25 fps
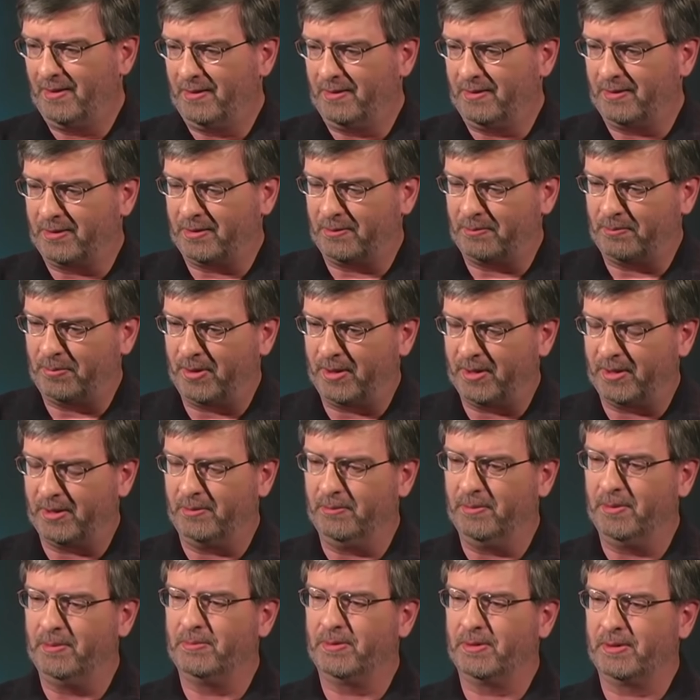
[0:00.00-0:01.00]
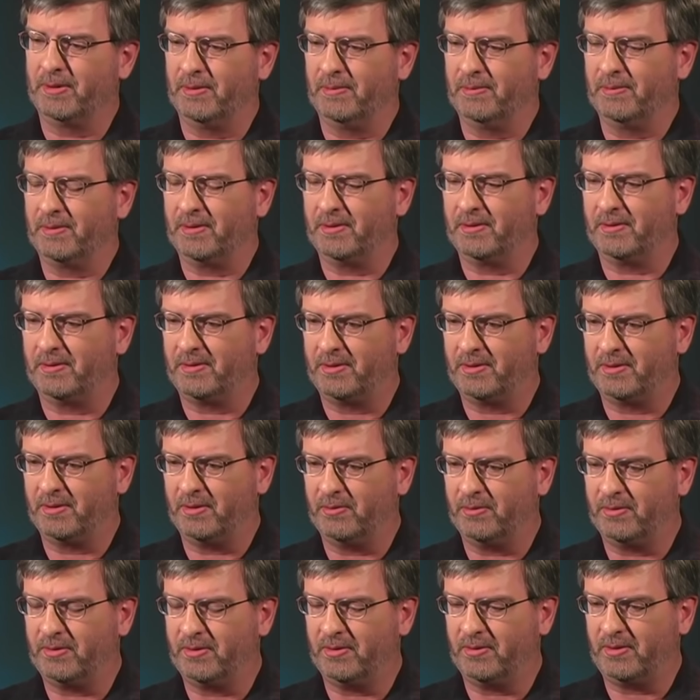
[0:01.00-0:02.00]
This part I remember though
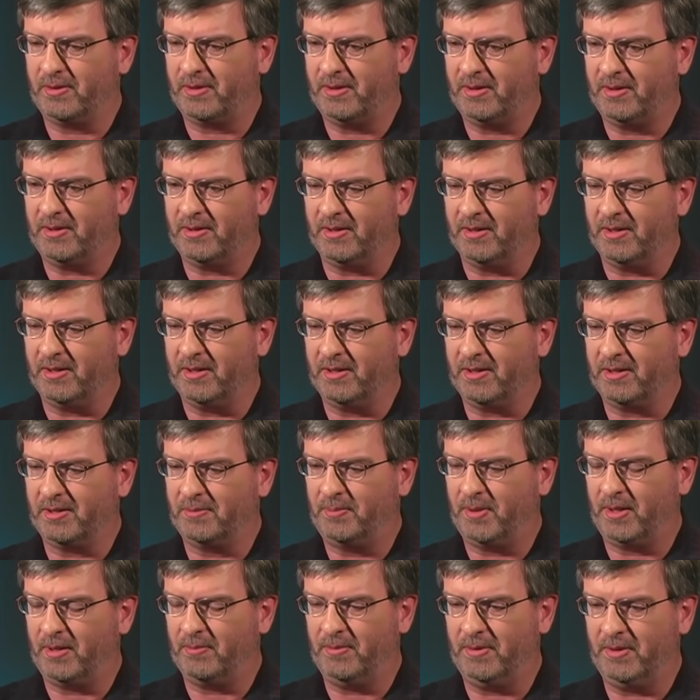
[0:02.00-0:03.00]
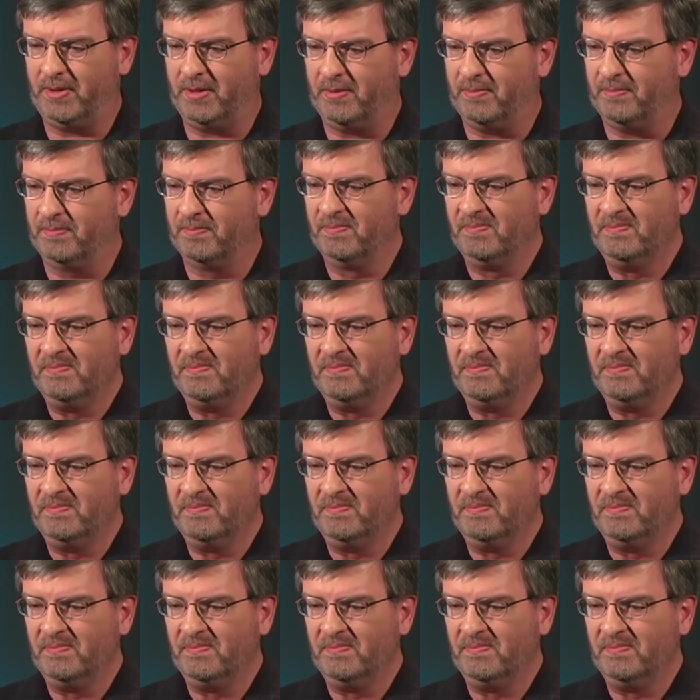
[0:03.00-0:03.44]
so so clearly. He just picked me up